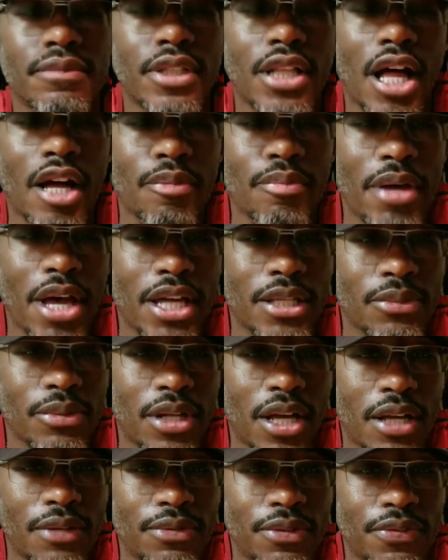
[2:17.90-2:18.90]
Glock Mag
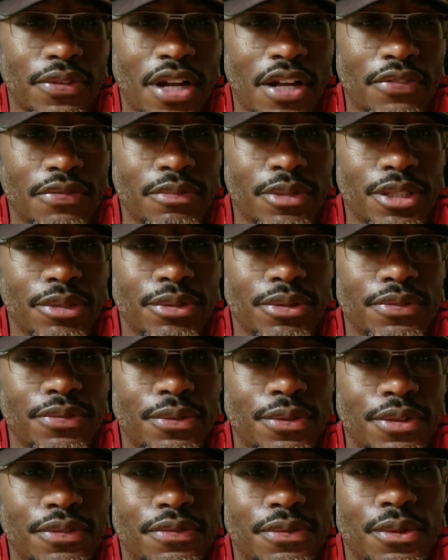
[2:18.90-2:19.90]
Labs. If you're not familiar with the
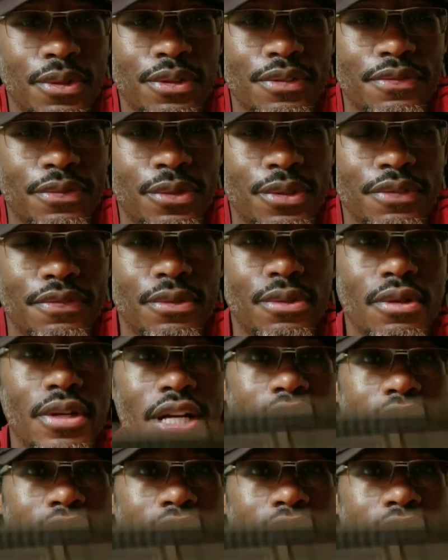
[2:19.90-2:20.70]
44, the 44